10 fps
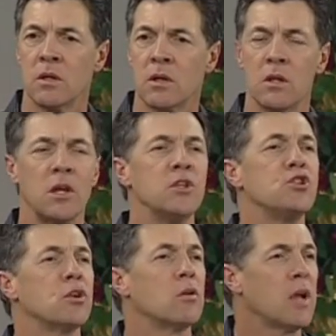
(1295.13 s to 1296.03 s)

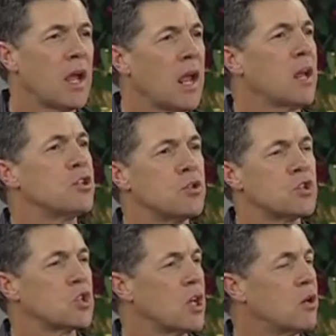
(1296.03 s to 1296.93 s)
Cleanse your hands, you
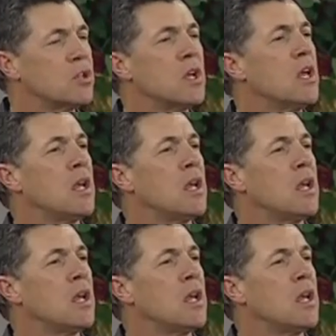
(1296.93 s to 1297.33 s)
sinners,